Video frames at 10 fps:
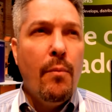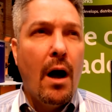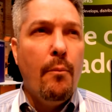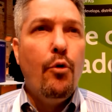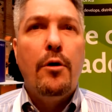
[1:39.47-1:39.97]

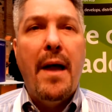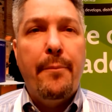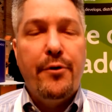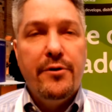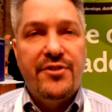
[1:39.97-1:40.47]
uh, more
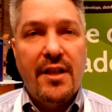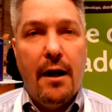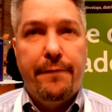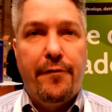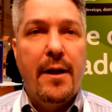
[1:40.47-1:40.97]
MapReduce
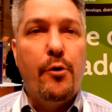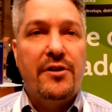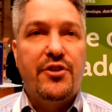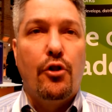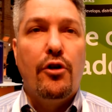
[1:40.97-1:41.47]
style
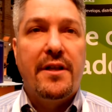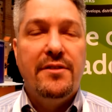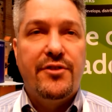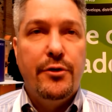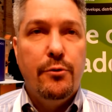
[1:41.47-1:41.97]
frameworks are
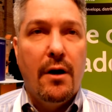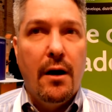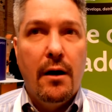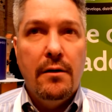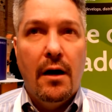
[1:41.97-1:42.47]
looking to
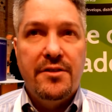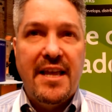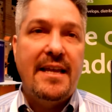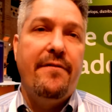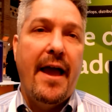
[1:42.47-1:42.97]
uh, uh,
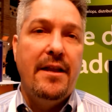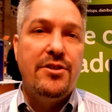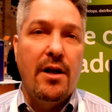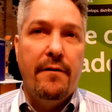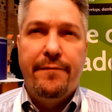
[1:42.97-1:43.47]
take
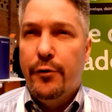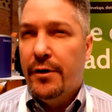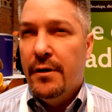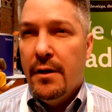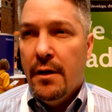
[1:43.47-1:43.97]
advantage of
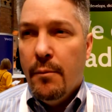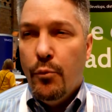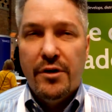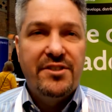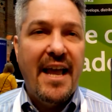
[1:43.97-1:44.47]
for
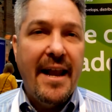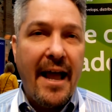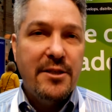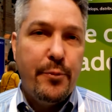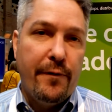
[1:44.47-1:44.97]
more
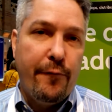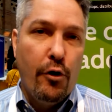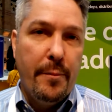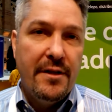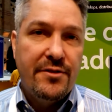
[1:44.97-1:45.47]
10x
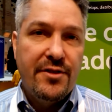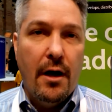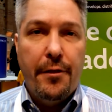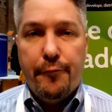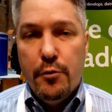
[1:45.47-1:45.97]
performance
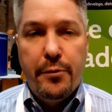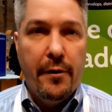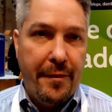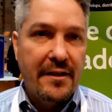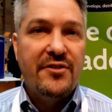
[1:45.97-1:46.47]
uh,
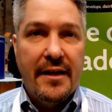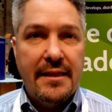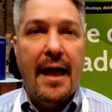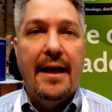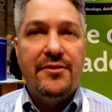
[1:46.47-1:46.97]
throughput, things
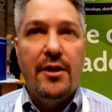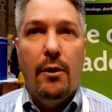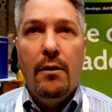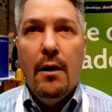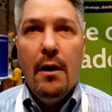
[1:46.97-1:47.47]
like that. So
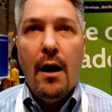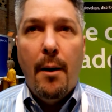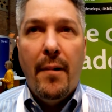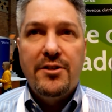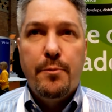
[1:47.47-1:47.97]
right.
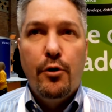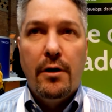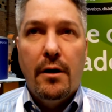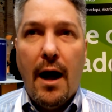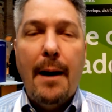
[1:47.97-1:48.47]
a much
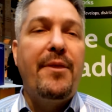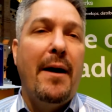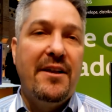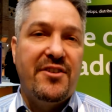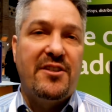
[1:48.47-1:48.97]
more
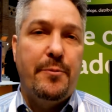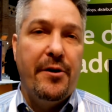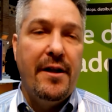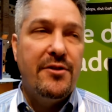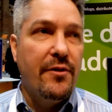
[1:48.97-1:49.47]
optimized
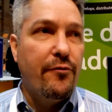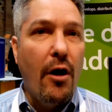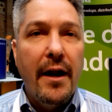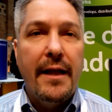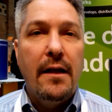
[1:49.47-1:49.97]
experience of
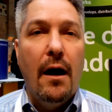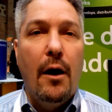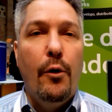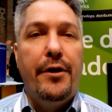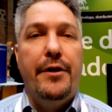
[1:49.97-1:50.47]
running
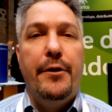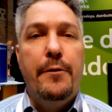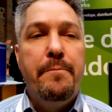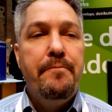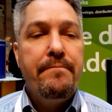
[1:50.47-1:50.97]
uh, on
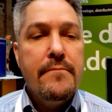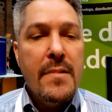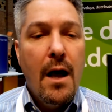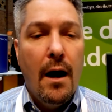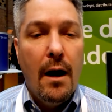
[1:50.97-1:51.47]

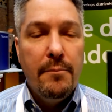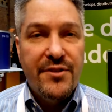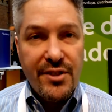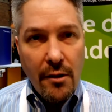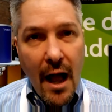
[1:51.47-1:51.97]
Hadoop. Um,
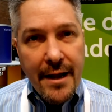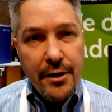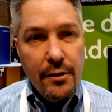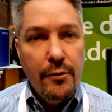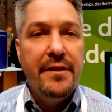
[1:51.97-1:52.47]

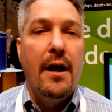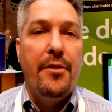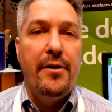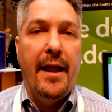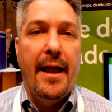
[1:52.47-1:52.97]
Slider, on the
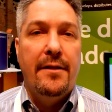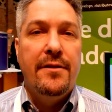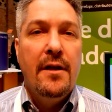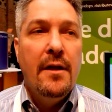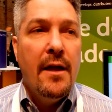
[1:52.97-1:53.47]
other hand,
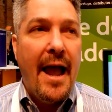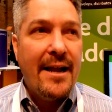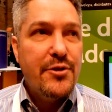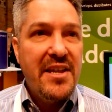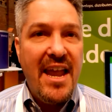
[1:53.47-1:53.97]

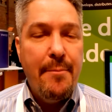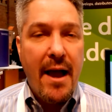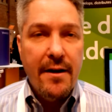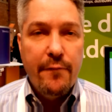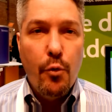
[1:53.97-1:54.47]
actually came
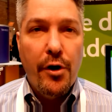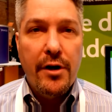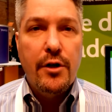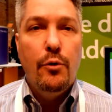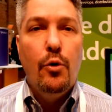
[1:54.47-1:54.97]
out of
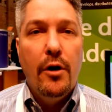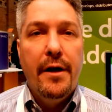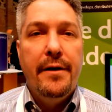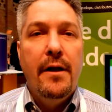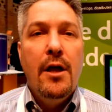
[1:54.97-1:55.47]
work
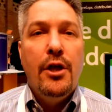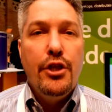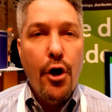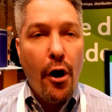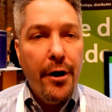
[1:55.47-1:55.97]
on
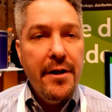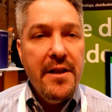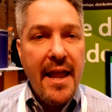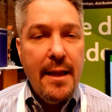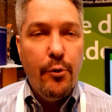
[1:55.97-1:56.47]
Yarn
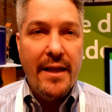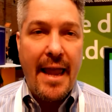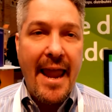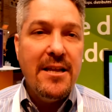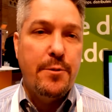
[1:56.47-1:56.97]

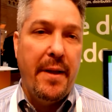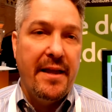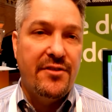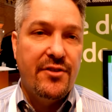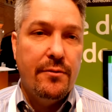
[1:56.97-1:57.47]
enabling
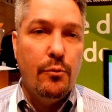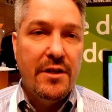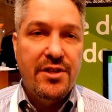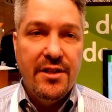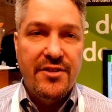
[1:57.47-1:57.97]
HBase,
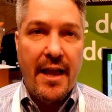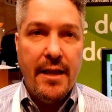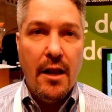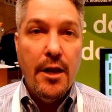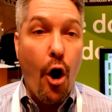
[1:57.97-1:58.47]
which is
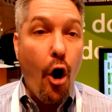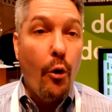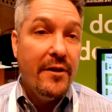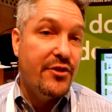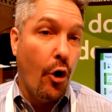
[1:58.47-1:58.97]
a, uh-huh. an
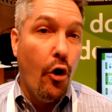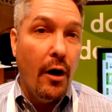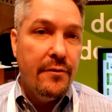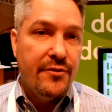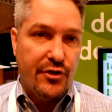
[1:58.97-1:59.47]
always
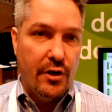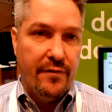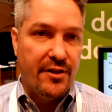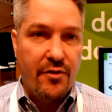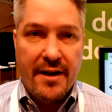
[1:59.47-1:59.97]
on
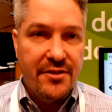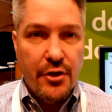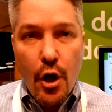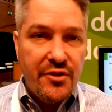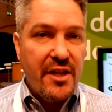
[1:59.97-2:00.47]
service, right? It's
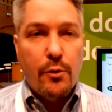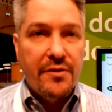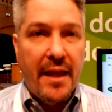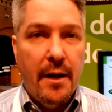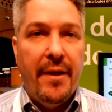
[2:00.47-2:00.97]
a
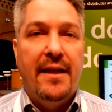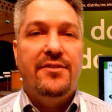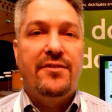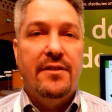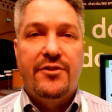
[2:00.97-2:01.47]
NoSQL
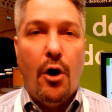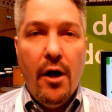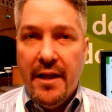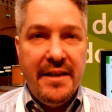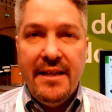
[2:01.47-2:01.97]
database. Right. It's,
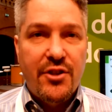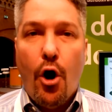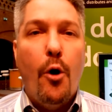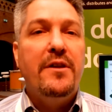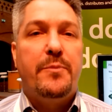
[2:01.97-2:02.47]
it needs to
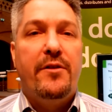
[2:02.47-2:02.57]
always